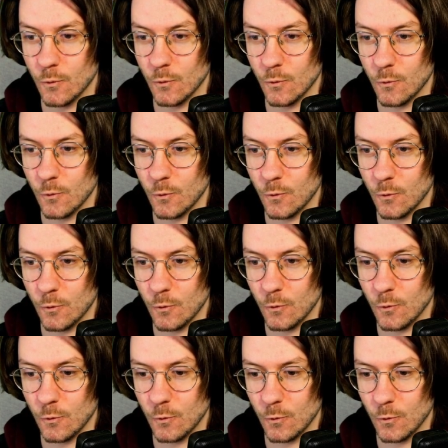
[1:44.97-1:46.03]
I'm dead.
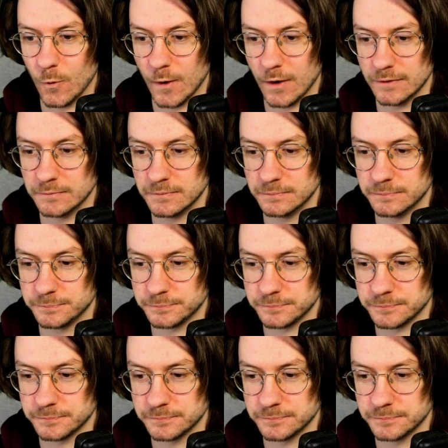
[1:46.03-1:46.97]
You gotta bring me back.